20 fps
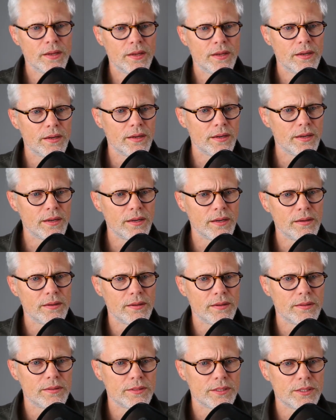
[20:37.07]

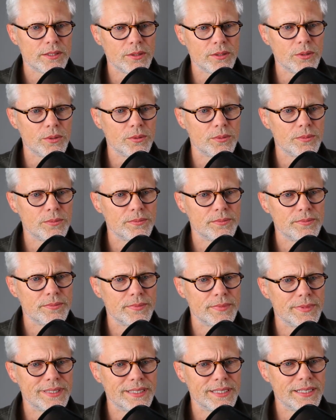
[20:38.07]
Uh, so
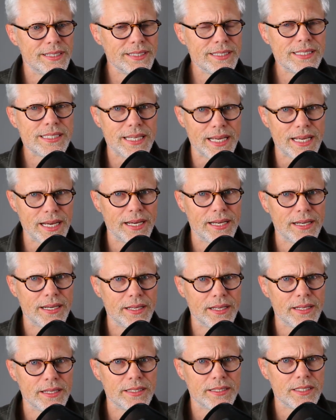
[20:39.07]
it is sad,
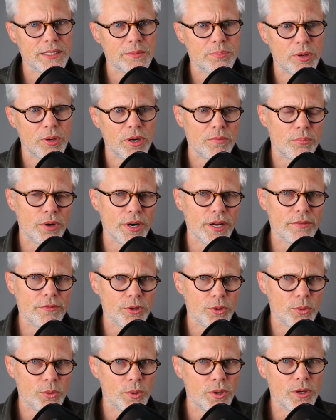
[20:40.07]
and this is part of Brave
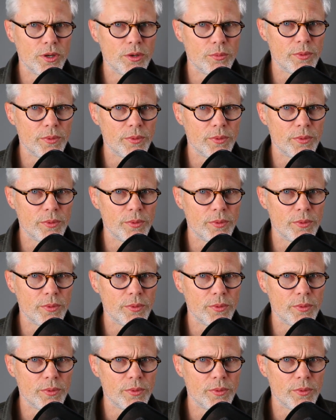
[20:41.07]
New World.